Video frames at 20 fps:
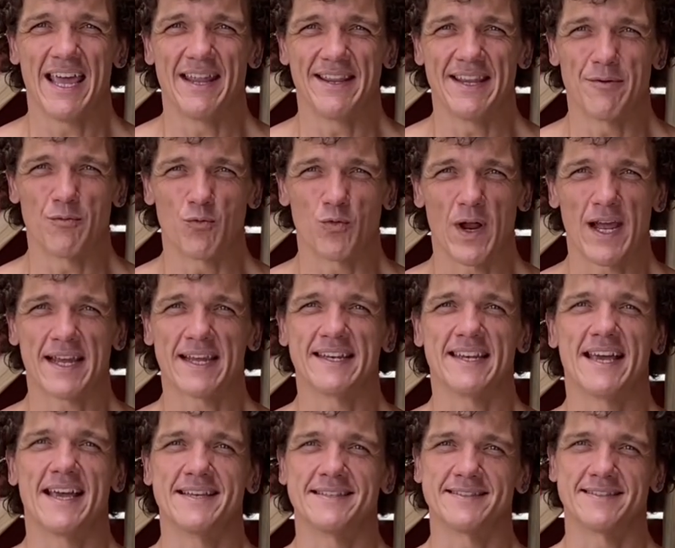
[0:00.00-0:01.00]
and then
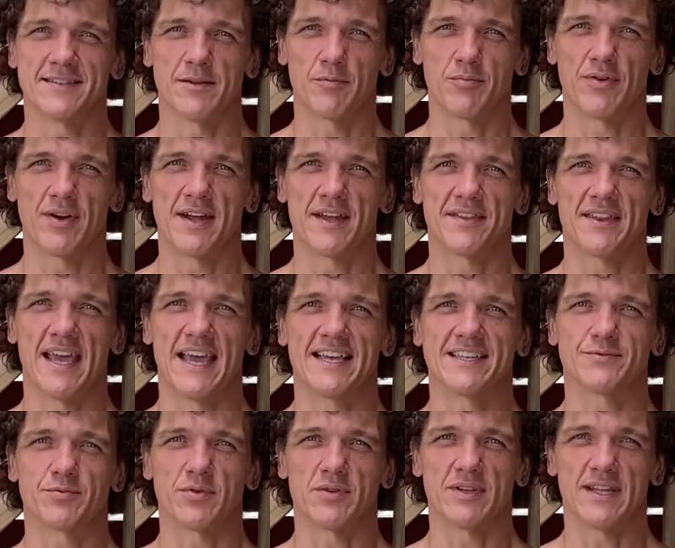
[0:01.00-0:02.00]
recognizing the breath
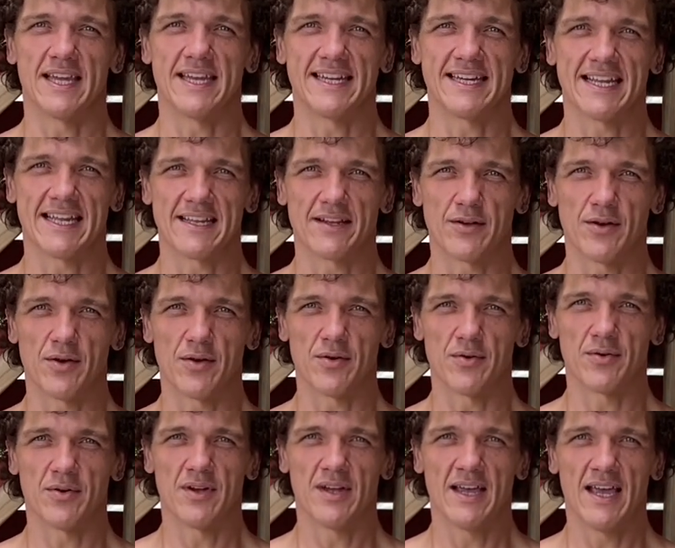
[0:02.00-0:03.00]
as we're letting it go
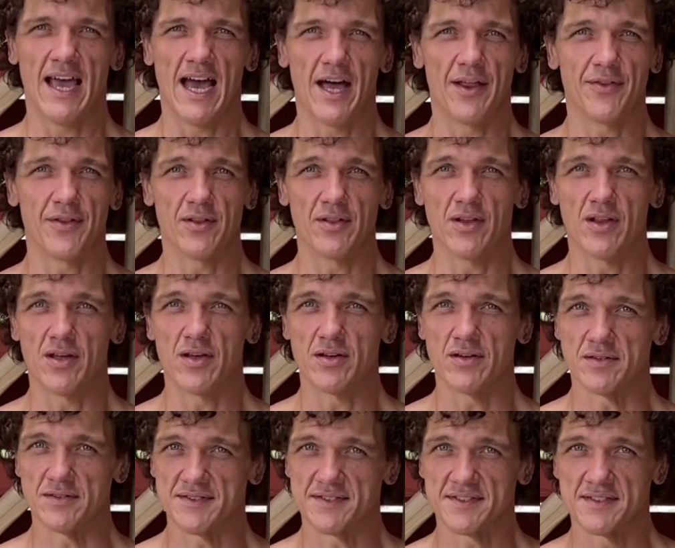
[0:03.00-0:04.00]
out the
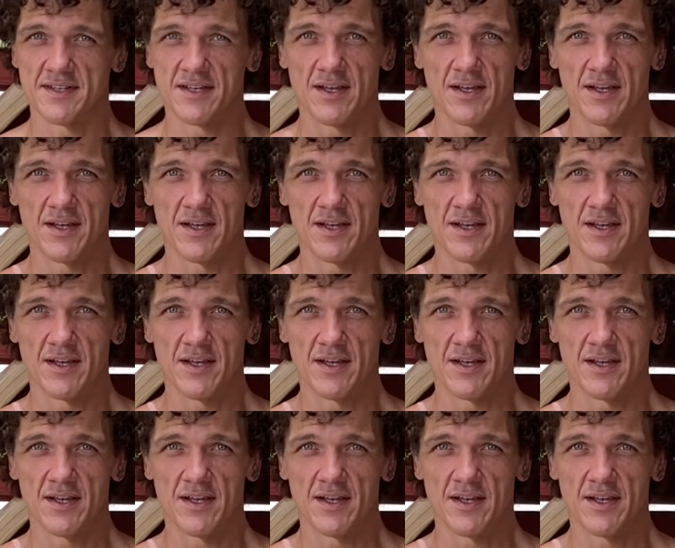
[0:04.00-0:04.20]
lungs,